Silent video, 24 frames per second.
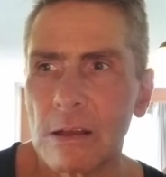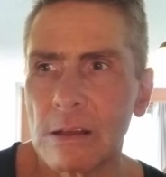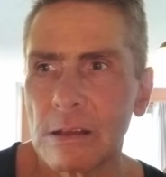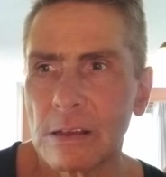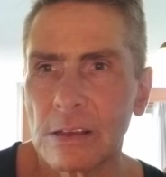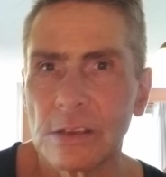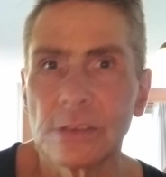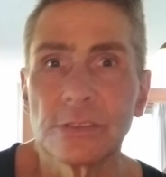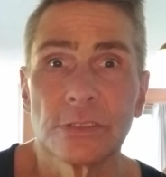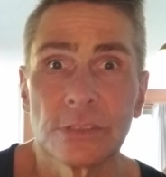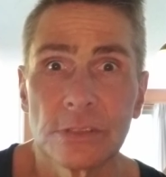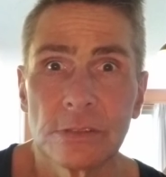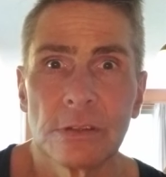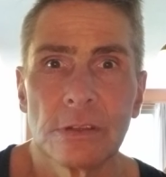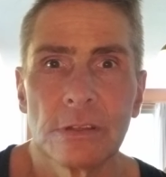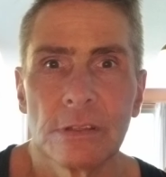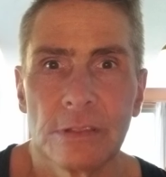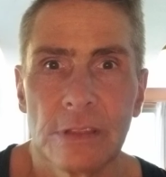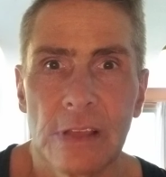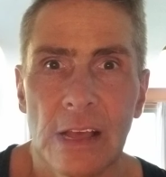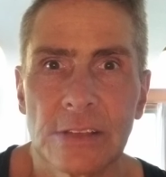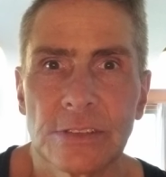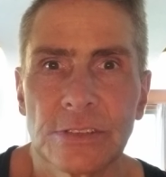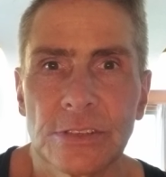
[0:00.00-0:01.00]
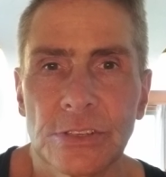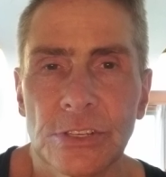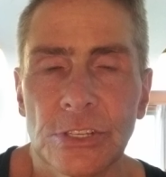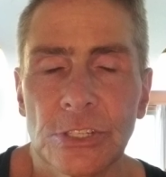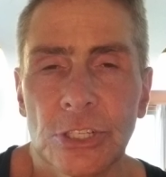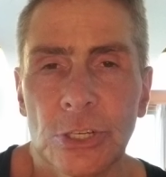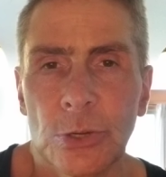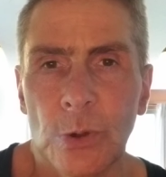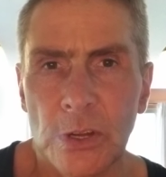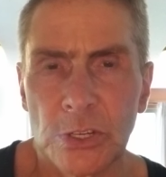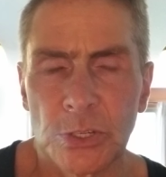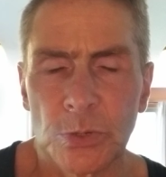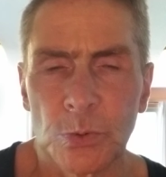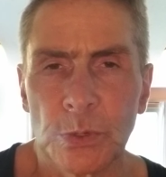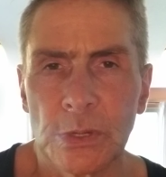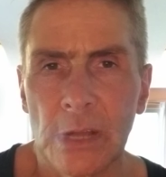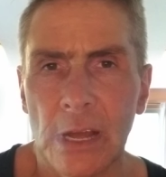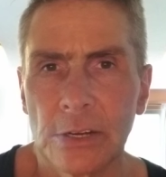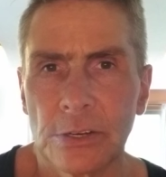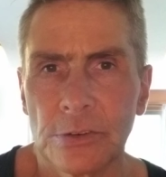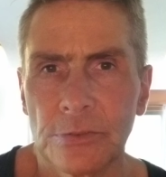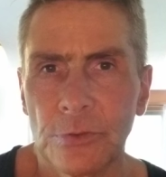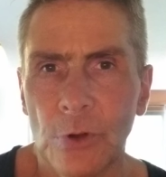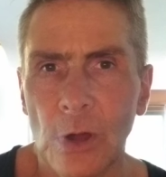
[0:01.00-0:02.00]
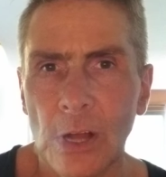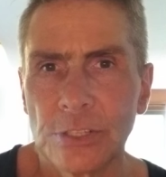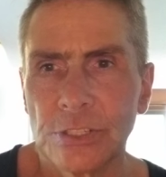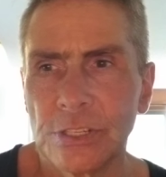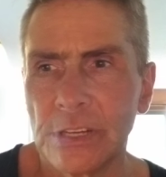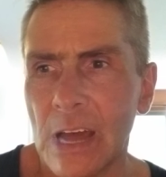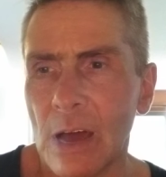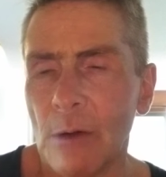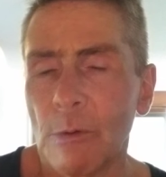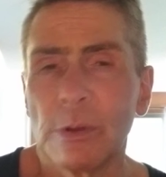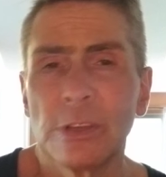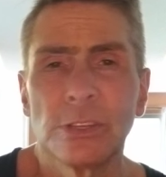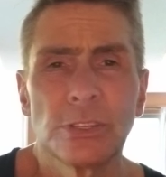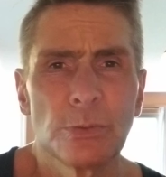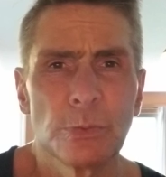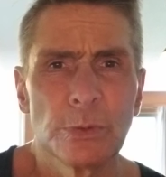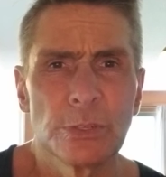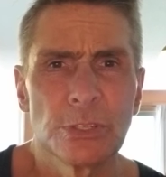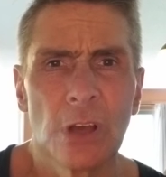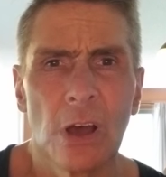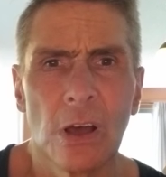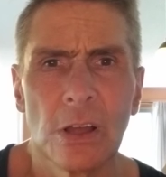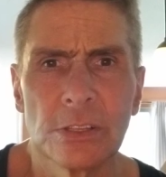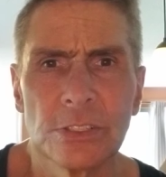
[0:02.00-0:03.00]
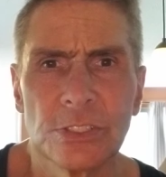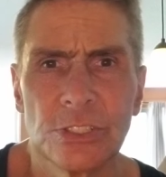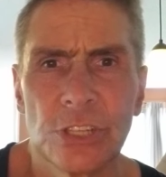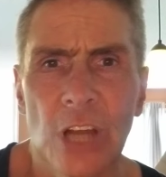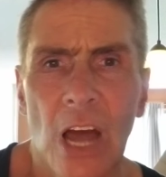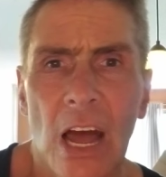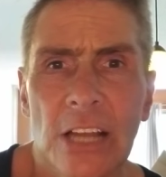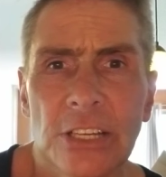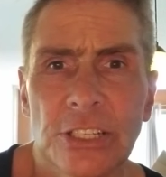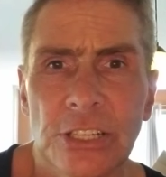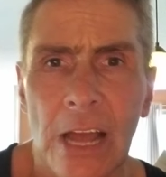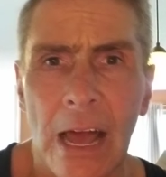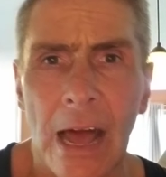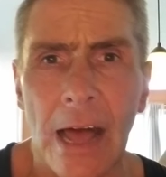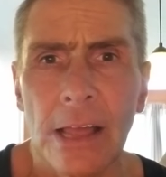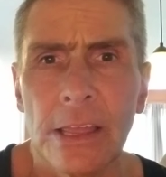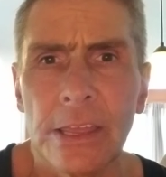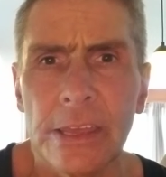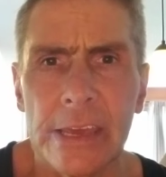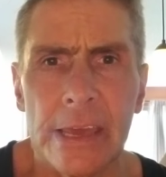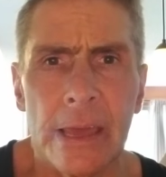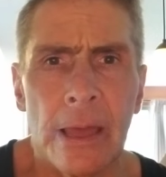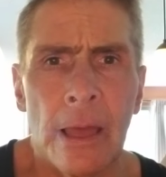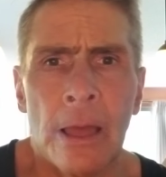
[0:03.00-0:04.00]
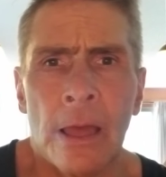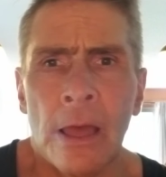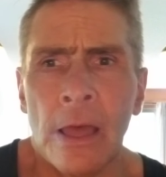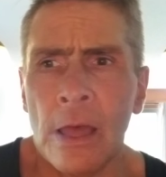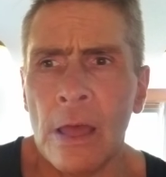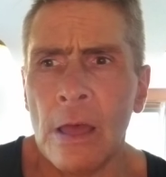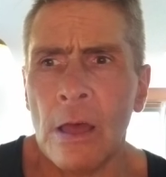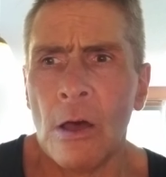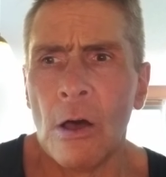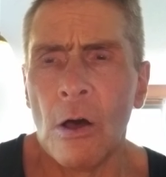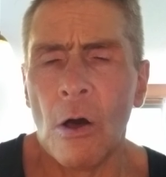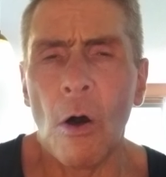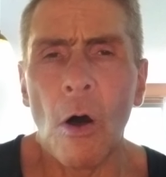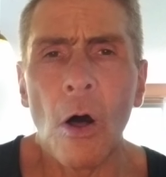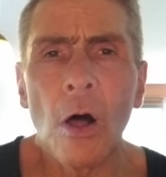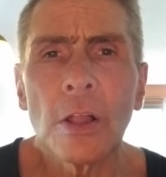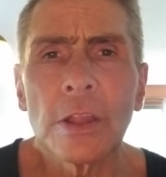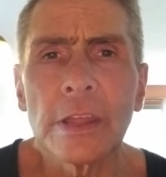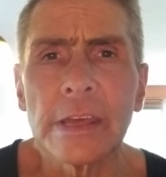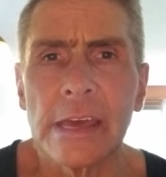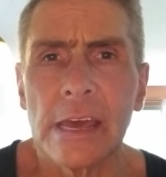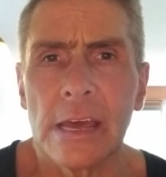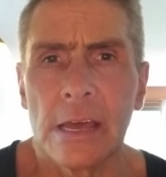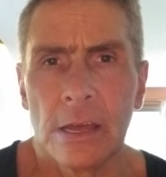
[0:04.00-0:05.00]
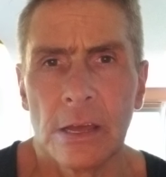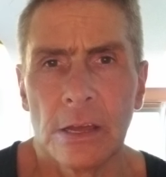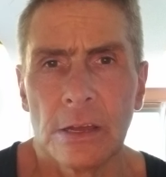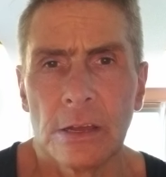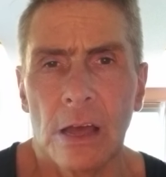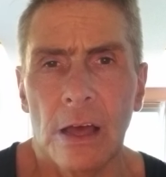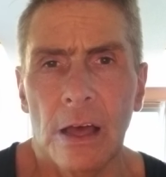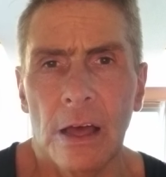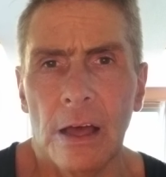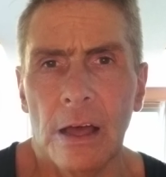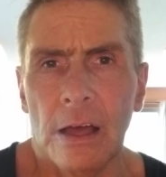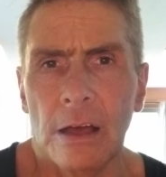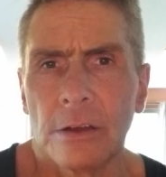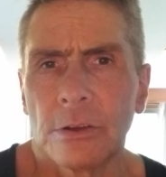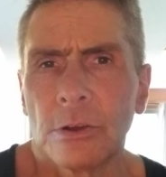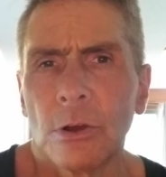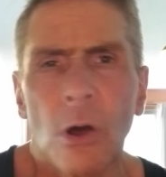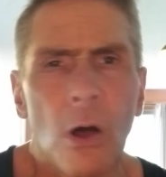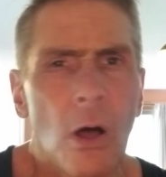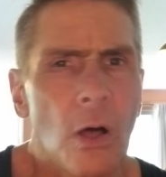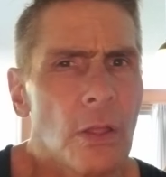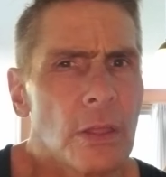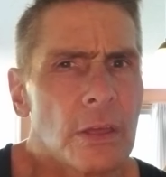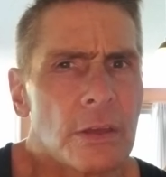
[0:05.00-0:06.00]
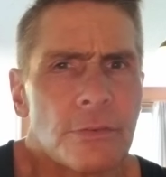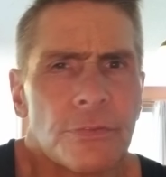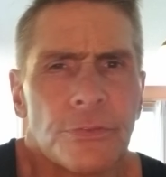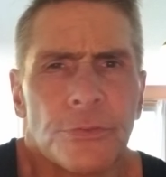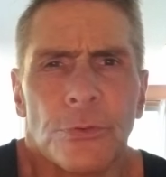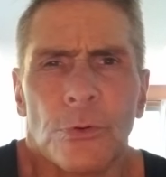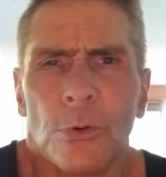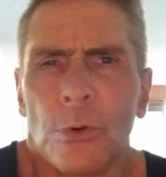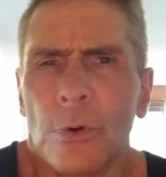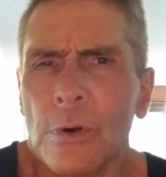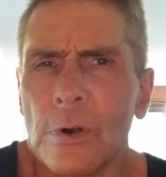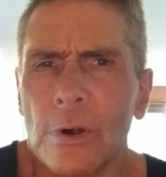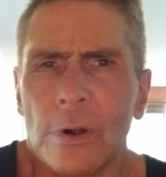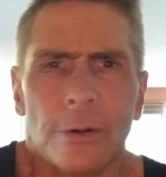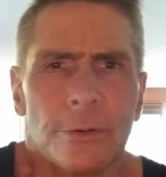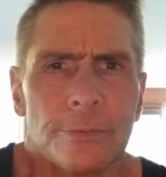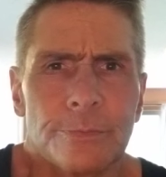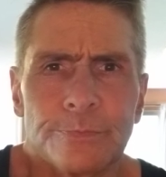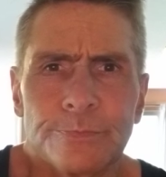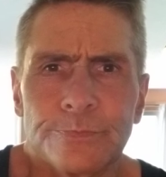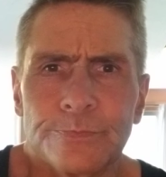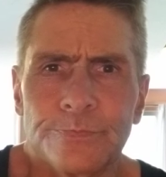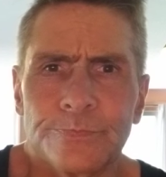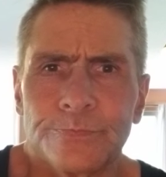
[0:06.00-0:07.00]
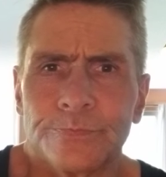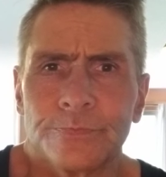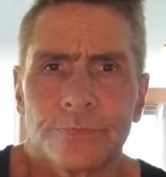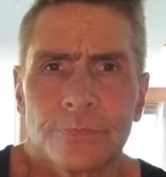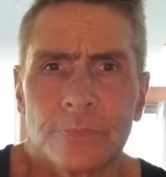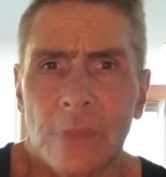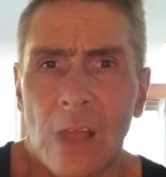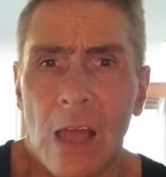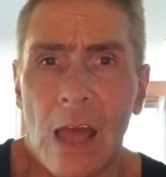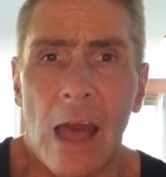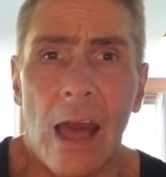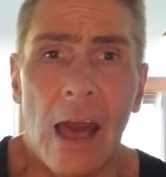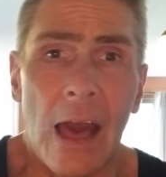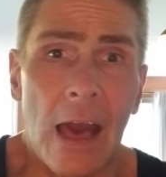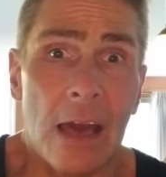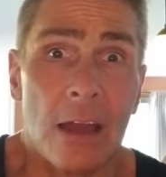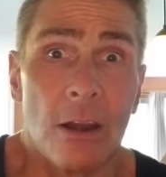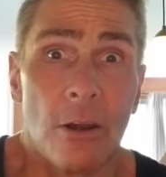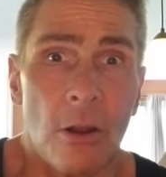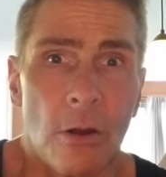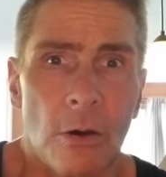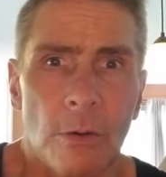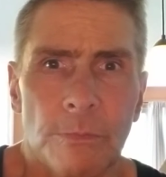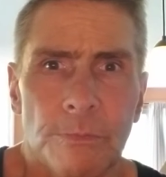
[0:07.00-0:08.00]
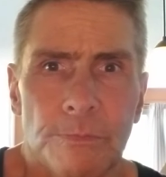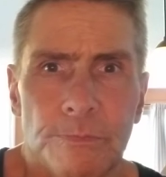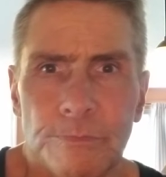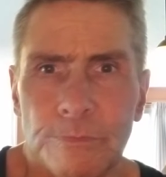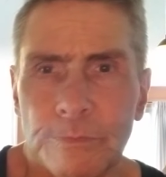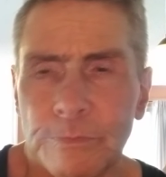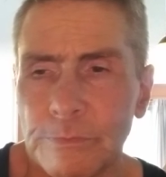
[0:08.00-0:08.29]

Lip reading: because that's the situation with Dr. Fauci now. We saw Josh Hawley calling for, I don't know,